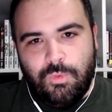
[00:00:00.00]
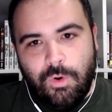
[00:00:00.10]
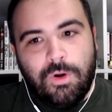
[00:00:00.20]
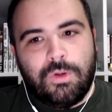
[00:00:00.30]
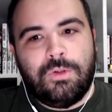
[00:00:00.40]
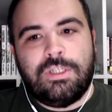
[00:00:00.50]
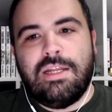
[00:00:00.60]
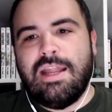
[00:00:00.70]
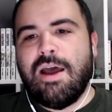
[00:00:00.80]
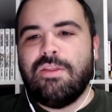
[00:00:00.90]
world.
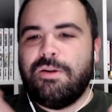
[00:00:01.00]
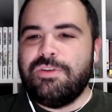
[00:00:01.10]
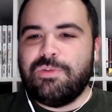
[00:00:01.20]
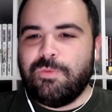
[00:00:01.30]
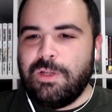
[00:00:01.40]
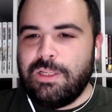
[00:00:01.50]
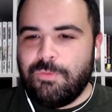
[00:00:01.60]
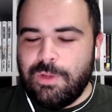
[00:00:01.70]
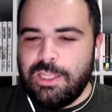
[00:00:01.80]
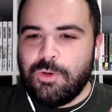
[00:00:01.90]
Now, there is a really,
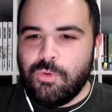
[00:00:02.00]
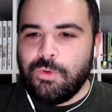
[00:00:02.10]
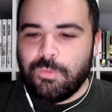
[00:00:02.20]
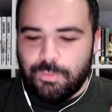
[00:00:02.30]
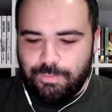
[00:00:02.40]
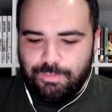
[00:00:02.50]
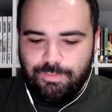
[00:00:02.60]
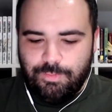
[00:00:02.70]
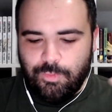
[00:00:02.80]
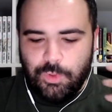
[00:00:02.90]
really cool
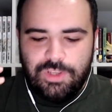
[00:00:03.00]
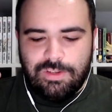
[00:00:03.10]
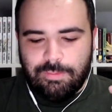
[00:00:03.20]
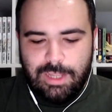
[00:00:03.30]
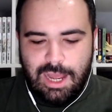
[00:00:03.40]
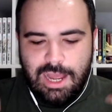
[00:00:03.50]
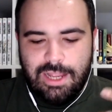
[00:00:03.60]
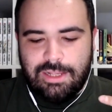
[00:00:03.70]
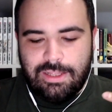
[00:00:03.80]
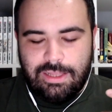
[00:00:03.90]
reason
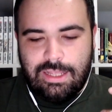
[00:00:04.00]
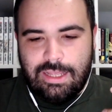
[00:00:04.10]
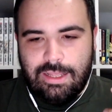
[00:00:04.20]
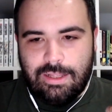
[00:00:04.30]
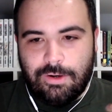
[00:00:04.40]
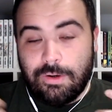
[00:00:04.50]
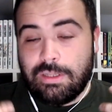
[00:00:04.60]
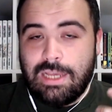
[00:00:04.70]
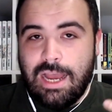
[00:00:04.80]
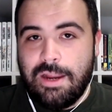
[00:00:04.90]
behind the her
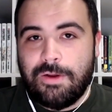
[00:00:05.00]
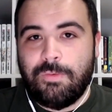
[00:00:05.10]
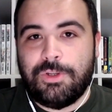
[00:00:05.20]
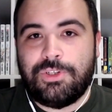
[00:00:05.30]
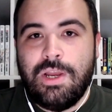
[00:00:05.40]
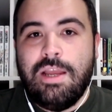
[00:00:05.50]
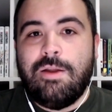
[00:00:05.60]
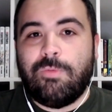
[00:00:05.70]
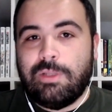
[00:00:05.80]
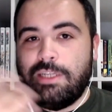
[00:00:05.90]
attire, which
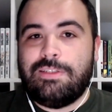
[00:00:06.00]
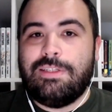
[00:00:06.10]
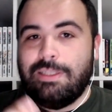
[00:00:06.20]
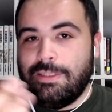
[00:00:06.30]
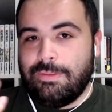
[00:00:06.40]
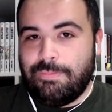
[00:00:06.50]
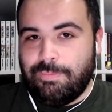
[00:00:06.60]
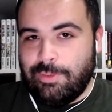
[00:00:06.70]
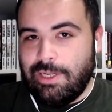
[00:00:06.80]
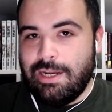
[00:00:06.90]
relates to the
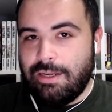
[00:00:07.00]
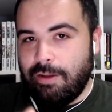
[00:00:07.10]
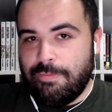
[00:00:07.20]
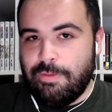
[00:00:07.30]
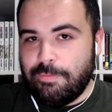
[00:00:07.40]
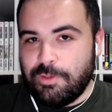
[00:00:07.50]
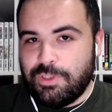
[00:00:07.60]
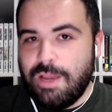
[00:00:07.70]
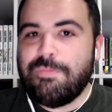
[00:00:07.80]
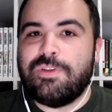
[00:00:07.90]
plot of the
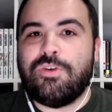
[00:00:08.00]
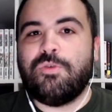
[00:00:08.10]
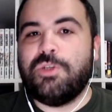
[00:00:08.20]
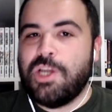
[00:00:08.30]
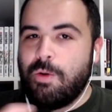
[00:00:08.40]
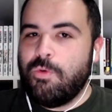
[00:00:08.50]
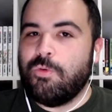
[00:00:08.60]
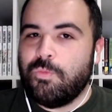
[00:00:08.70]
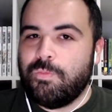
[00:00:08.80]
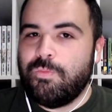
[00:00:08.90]
first episode, which I
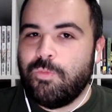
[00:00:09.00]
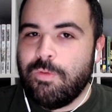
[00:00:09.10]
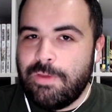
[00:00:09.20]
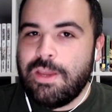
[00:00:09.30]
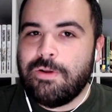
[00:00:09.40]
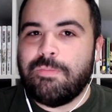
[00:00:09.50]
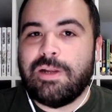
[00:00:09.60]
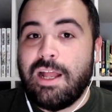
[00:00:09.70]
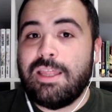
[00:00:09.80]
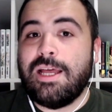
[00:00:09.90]
won't reveal,
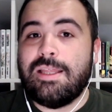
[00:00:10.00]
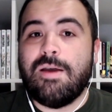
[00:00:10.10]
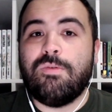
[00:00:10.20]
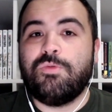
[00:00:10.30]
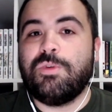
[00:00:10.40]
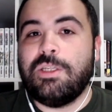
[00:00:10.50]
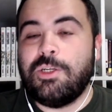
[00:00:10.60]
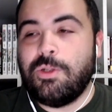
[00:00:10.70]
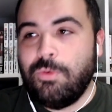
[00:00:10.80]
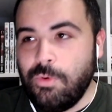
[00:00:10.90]
but I thought that was really
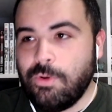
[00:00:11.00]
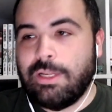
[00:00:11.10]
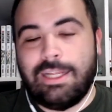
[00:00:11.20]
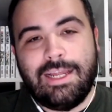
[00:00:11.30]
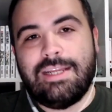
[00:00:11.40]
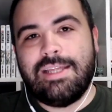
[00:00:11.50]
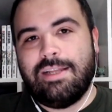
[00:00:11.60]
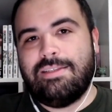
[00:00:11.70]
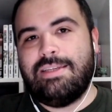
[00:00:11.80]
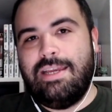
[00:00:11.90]
cool. I liked
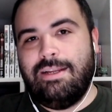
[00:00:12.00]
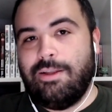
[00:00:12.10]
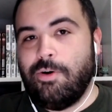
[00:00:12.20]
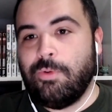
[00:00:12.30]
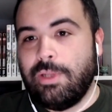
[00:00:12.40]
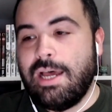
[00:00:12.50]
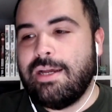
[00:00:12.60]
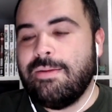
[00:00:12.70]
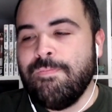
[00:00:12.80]
that scene a whole lot.